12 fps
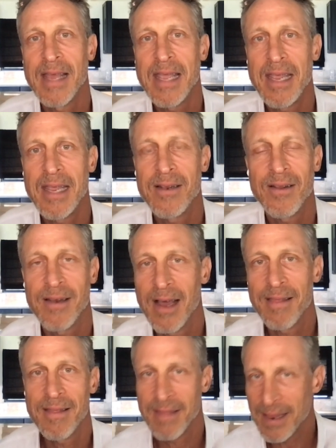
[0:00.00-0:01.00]
They eat
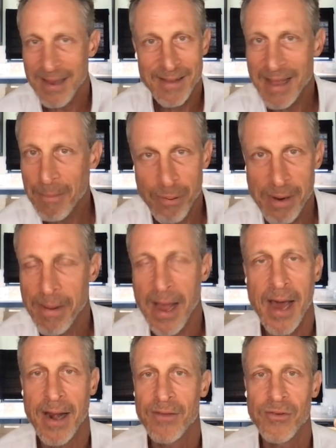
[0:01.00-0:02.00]
not then that's not
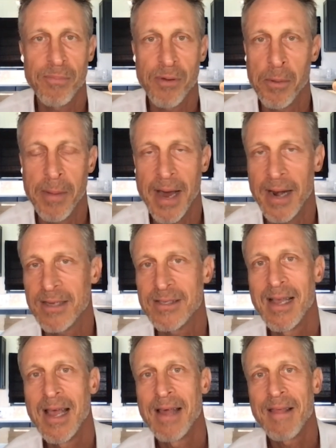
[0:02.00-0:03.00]
prebiotics or
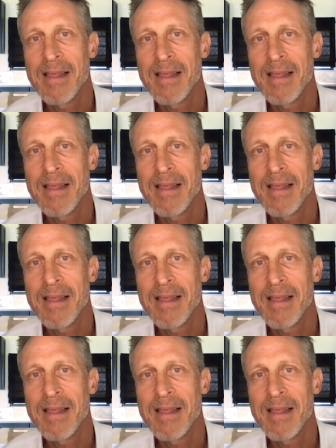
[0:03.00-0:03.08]
probiotics.